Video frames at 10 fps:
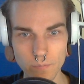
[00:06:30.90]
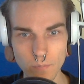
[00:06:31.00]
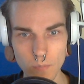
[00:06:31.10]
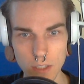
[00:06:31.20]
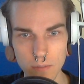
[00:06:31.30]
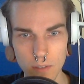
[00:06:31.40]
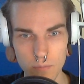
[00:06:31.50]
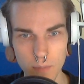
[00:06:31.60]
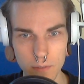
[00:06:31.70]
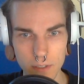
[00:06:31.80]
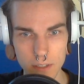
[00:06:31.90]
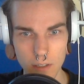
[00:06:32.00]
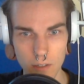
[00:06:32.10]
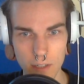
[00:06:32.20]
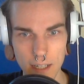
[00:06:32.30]
That's one of my viewers
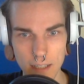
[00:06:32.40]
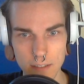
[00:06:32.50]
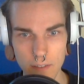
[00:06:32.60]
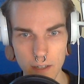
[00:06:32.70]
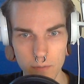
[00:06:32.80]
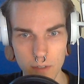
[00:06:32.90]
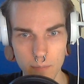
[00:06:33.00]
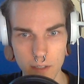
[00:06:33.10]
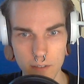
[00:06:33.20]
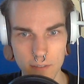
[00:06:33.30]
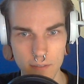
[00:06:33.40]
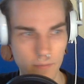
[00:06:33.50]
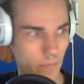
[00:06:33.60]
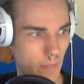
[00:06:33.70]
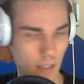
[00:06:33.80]
already answered that for him here.
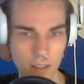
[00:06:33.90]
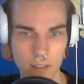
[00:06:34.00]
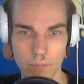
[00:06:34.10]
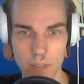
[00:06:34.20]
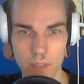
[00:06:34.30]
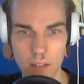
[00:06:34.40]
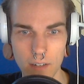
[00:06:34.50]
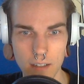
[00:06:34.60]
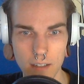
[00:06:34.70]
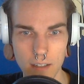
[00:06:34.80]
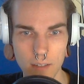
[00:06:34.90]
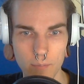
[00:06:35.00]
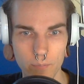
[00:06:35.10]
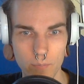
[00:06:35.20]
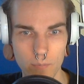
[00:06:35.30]
Alright,
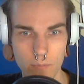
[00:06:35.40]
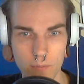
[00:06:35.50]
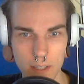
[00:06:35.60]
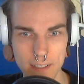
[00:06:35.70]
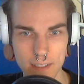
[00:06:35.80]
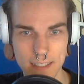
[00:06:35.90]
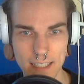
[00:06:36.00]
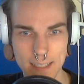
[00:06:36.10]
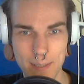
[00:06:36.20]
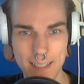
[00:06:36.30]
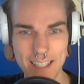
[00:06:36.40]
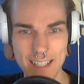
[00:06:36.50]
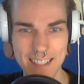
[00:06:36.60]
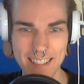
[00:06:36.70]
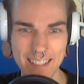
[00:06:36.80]
favorite sex
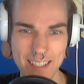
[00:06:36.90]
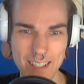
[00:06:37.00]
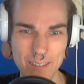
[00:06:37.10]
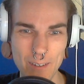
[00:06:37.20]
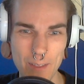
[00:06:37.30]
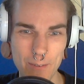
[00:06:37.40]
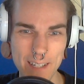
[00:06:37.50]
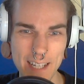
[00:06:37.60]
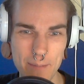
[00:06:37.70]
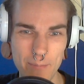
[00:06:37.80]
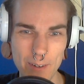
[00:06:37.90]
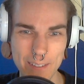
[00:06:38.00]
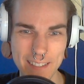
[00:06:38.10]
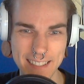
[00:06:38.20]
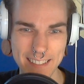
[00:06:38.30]
position with 3 app
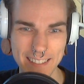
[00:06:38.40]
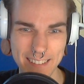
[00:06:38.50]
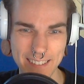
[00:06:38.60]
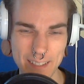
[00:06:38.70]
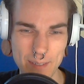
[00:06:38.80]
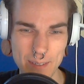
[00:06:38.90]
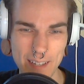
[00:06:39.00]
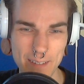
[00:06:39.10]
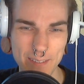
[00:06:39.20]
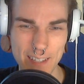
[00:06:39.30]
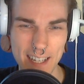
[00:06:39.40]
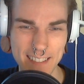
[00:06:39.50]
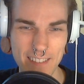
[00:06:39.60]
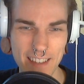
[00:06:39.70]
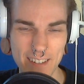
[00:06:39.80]
votes, so I probably have to
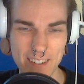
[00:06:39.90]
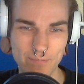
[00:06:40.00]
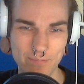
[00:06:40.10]
answer that, right?